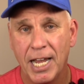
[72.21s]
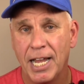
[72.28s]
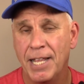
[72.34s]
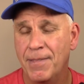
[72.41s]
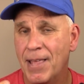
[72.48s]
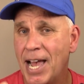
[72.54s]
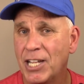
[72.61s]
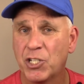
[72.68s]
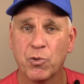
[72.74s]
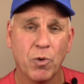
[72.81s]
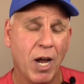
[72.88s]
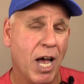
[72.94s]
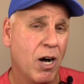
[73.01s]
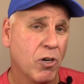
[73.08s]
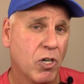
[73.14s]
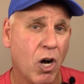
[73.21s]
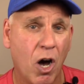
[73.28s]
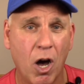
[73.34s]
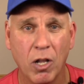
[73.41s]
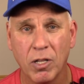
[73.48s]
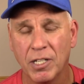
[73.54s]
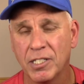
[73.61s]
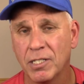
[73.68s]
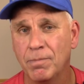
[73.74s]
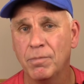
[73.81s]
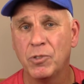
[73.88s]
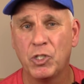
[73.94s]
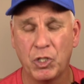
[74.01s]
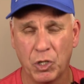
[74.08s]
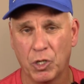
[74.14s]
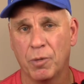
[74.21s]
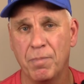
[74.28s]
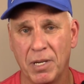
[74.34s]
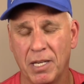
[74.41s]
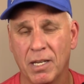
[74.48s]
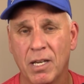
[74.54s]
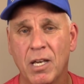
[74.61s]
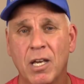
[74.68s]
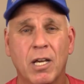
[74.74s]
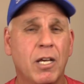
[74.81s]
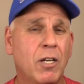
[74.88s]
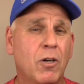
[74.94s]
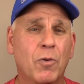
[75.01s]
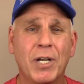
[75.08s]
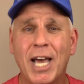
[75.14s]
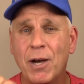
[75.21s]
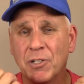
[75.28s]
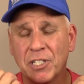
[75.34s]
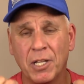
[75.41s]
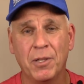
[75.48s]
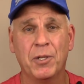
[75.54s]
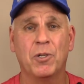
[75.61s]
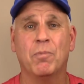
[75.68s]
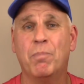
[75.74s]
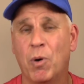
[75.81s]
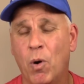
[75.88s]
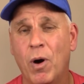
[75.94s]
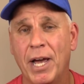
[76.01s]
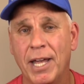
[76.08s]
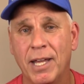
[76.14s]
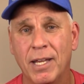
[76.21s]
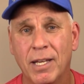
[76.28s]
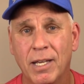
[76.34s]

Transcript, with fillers: And that's where alcoholism took me. You know, when I was a little boy,